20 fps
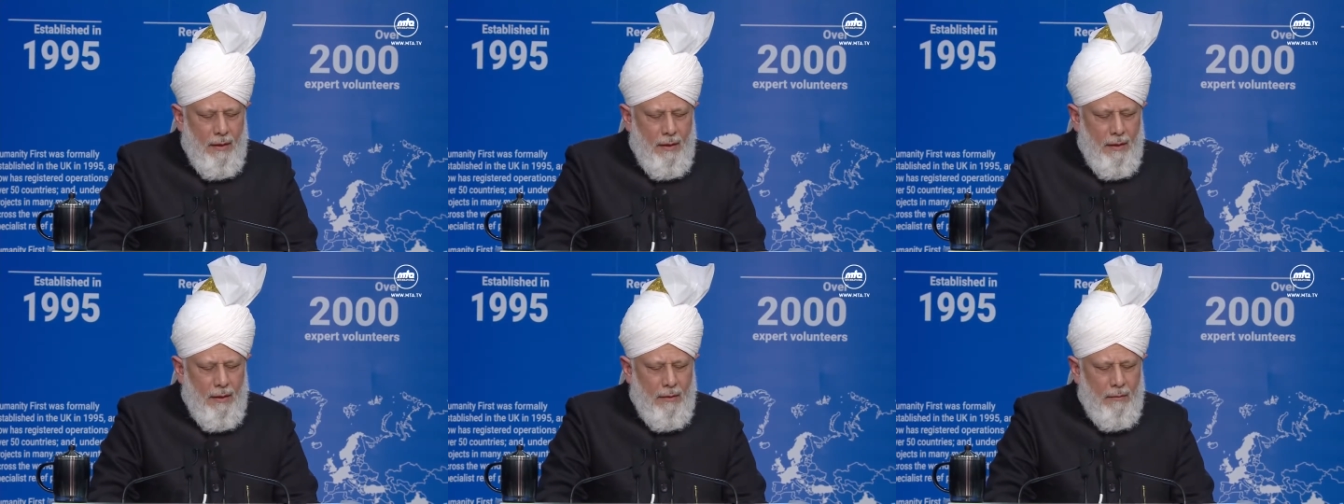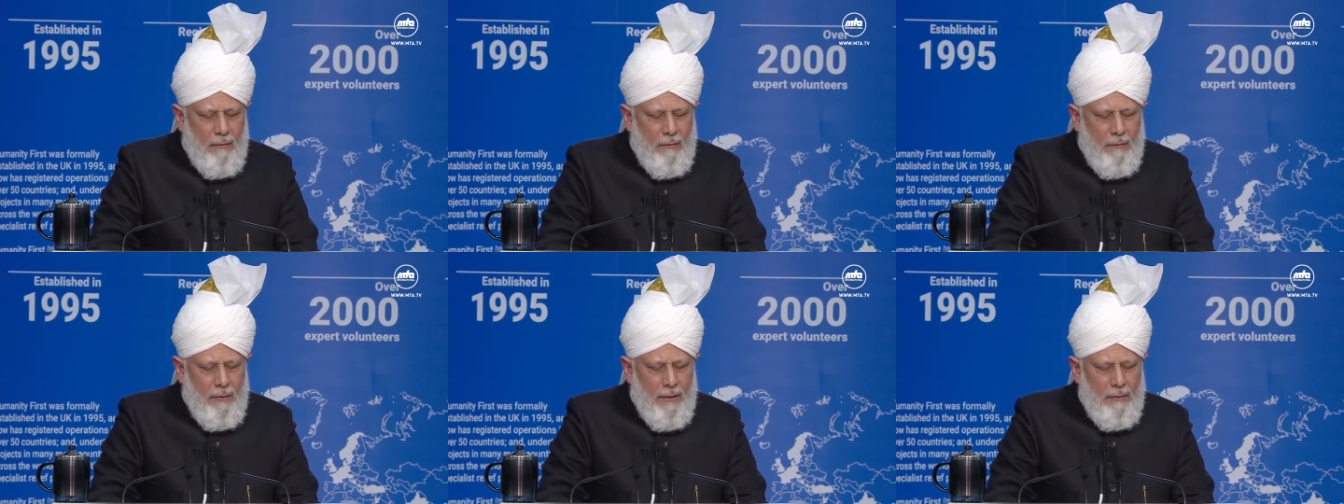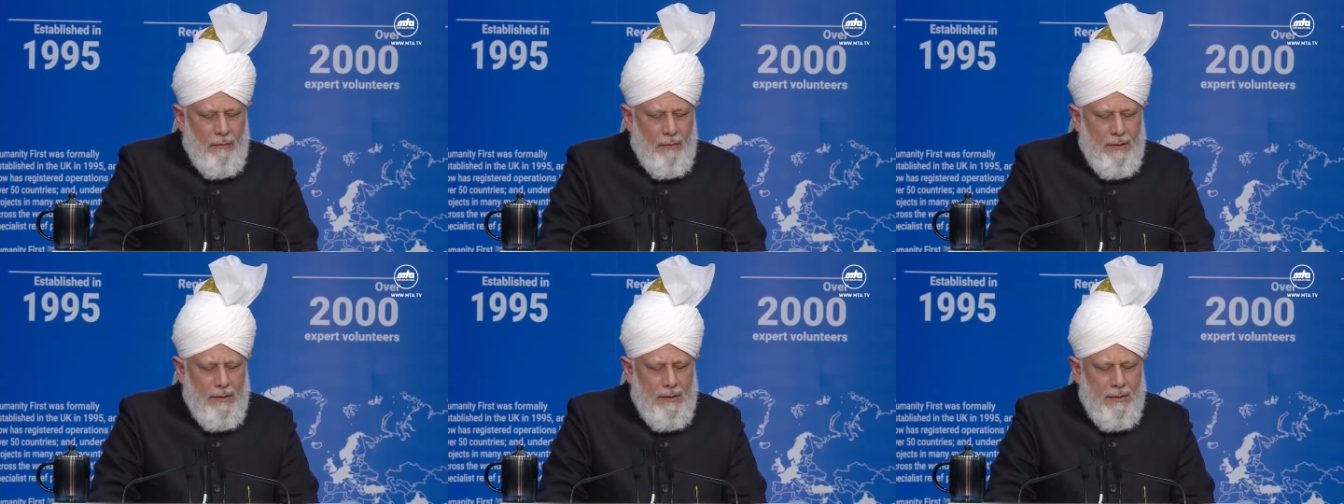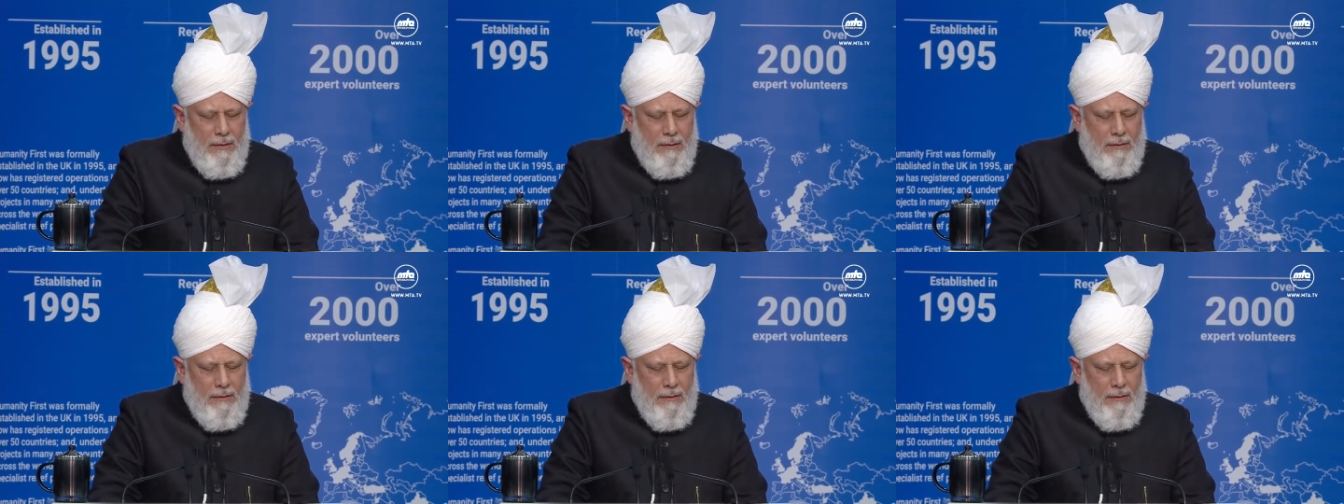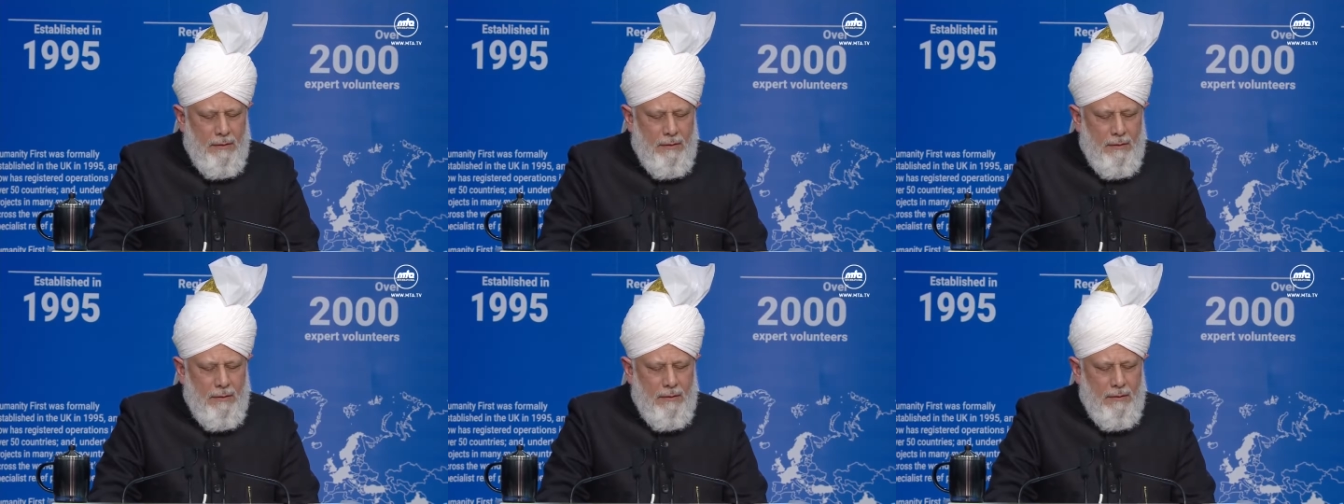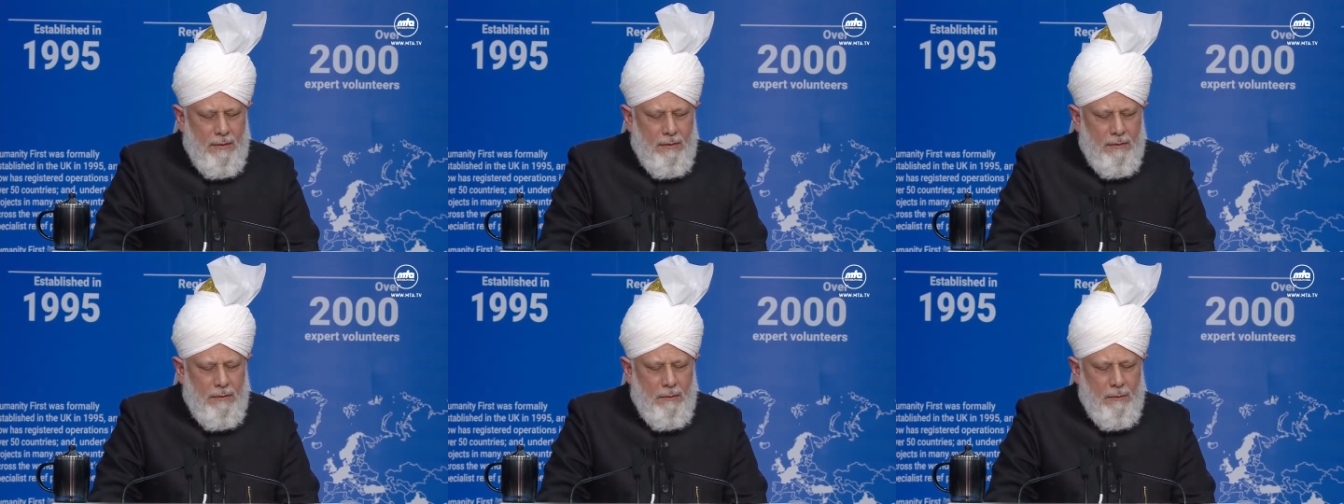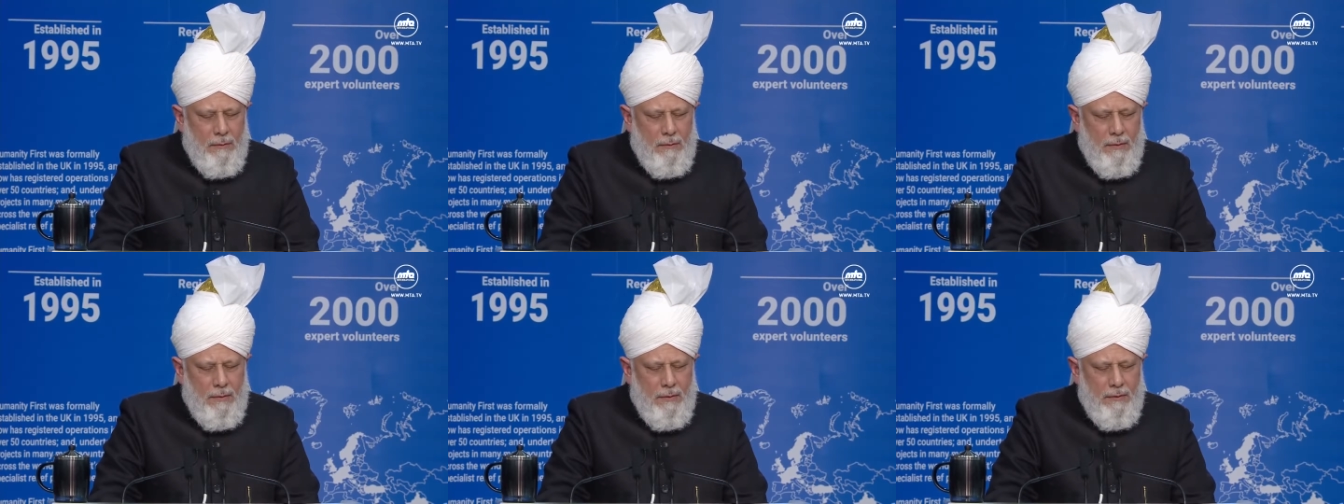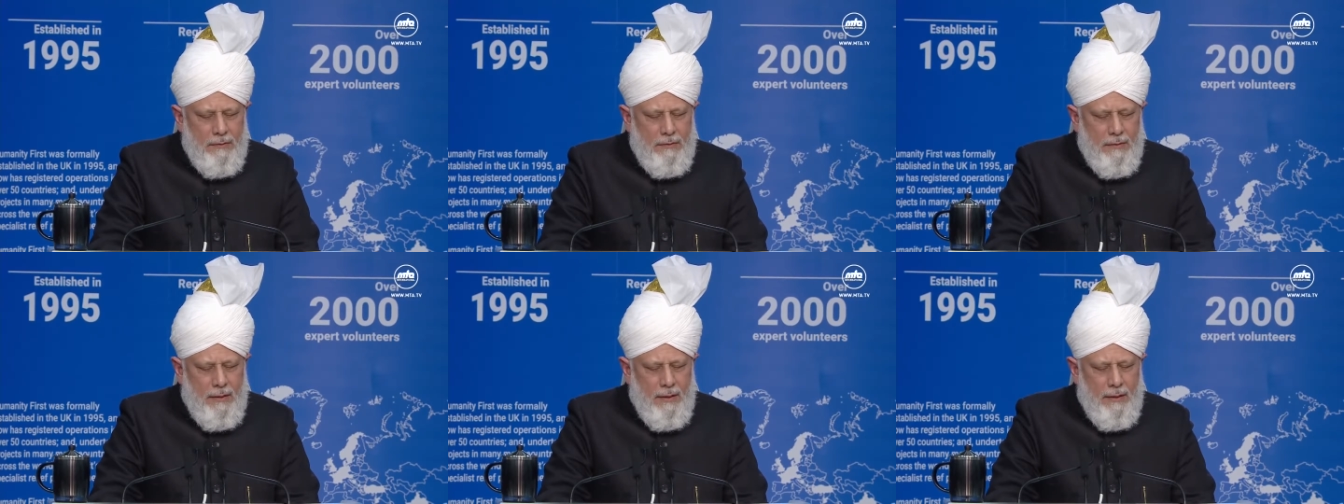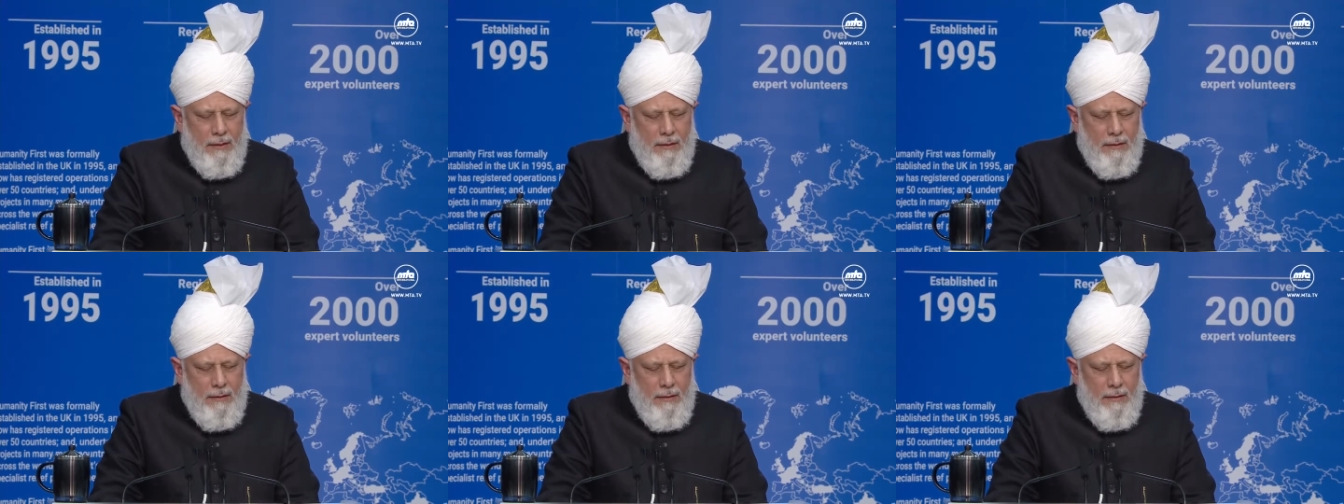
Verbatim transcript: And when was it that you were sick